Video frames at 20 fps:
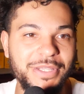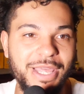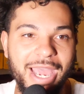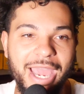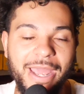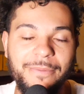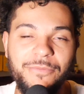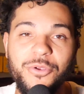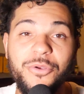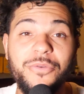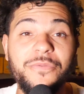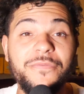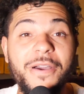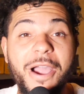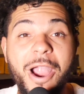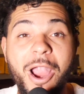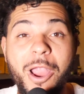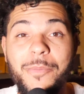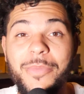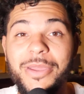that your
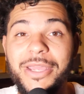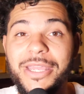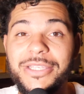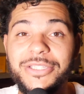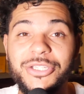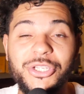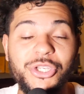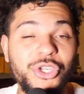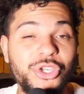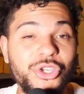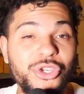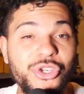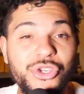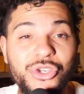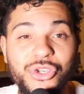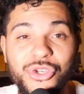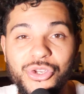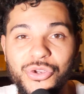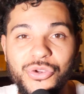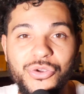environment is a
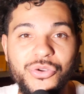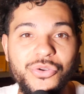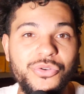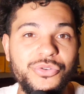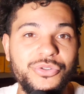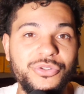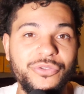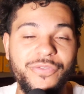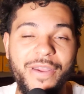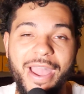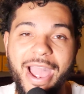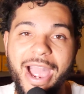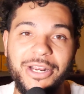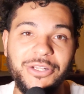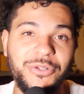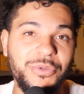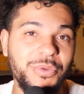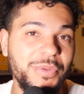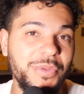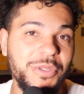huge
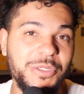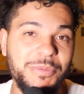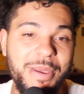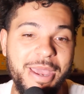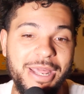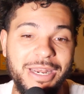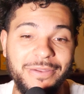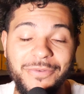factor in this, man.